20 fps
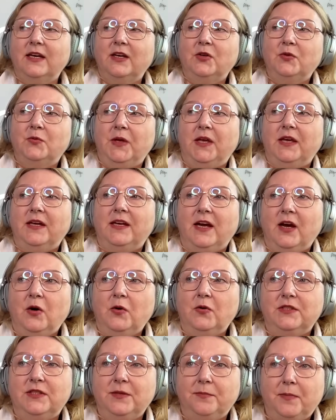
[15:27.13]
we are
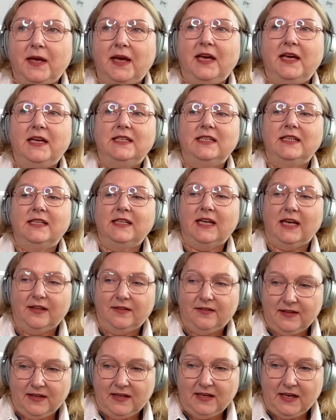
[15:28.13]
now debating and
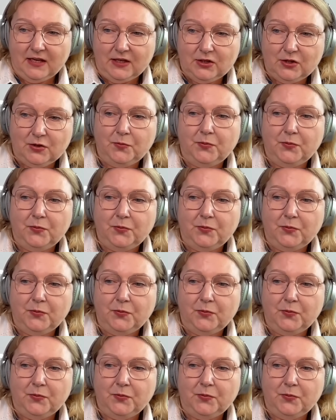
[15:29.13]
thinking to